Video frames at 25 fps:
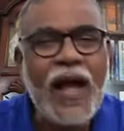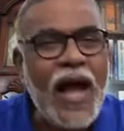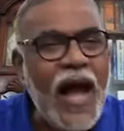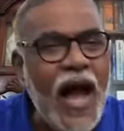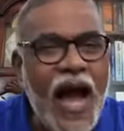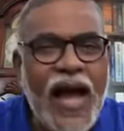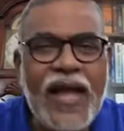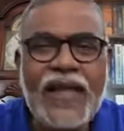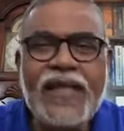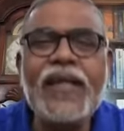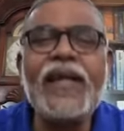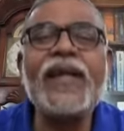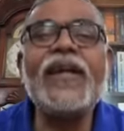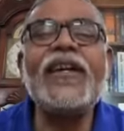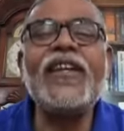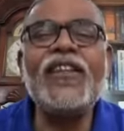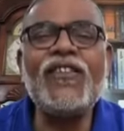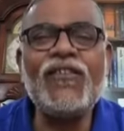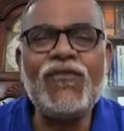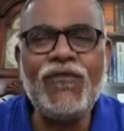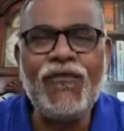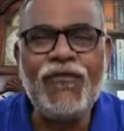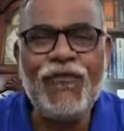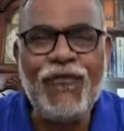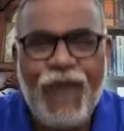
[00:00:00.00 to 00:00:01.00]
I think it is
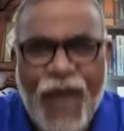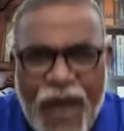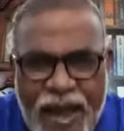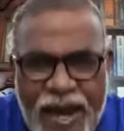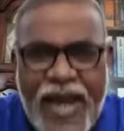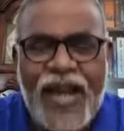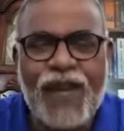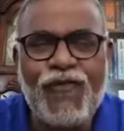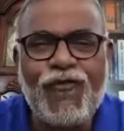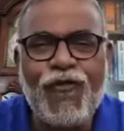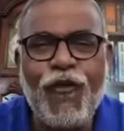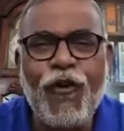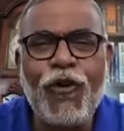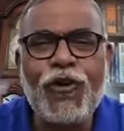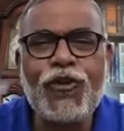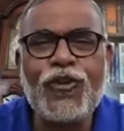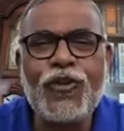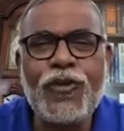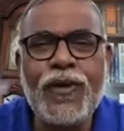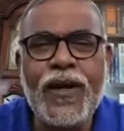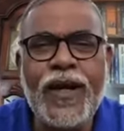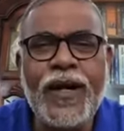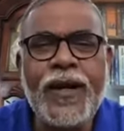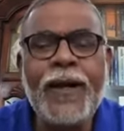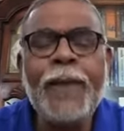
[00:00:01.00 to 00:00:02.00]
very
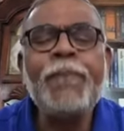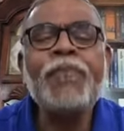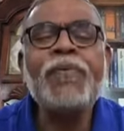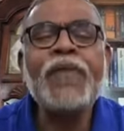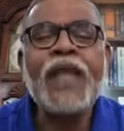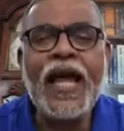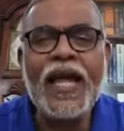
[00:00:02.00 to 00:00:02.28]
unfortunate